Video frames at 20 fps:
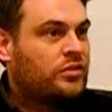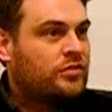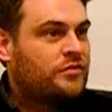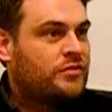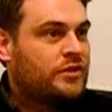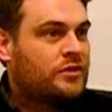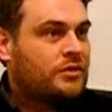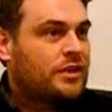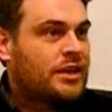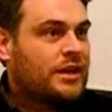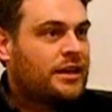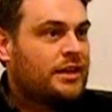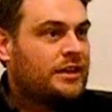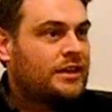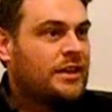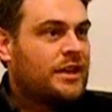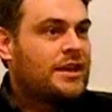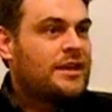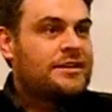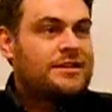if you like,
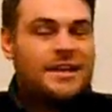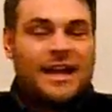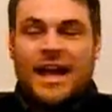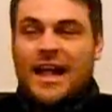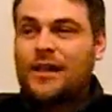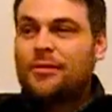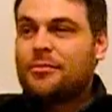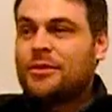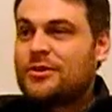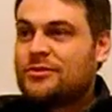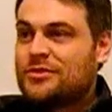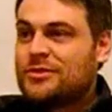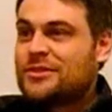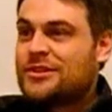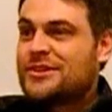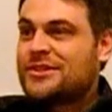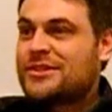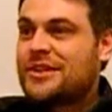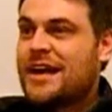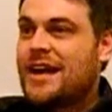to help you to
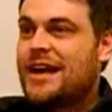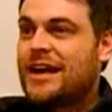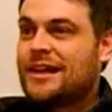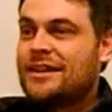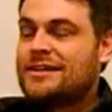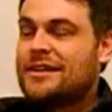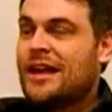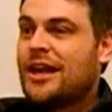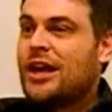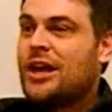decide,